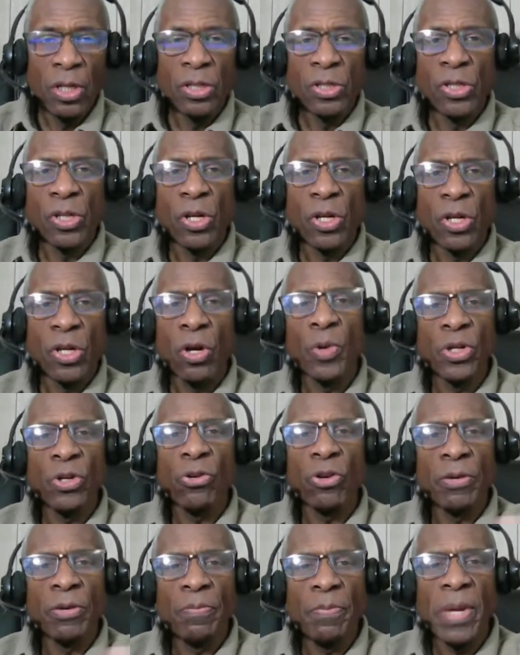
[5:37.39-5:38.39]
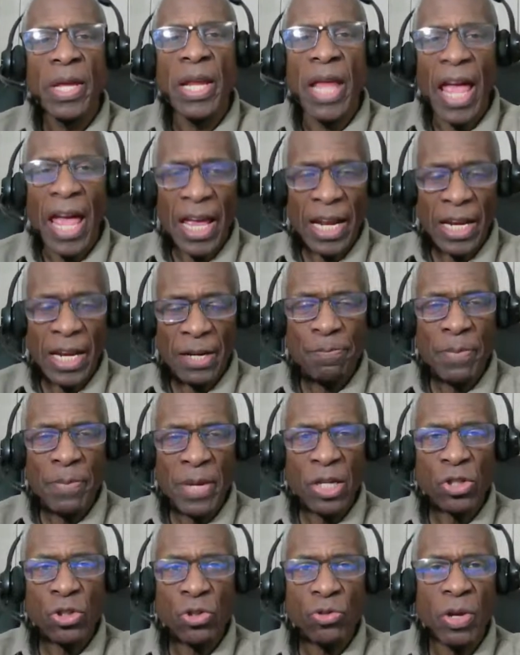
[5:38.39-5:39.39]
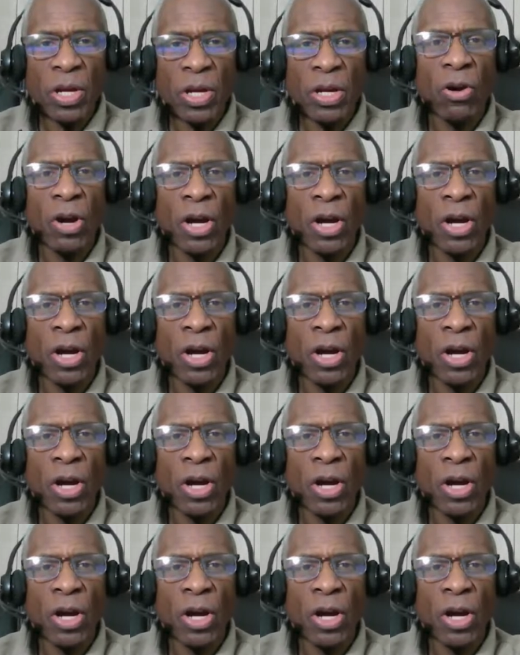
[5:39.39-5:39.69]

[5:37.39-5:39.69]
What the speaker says: So when you're an administrator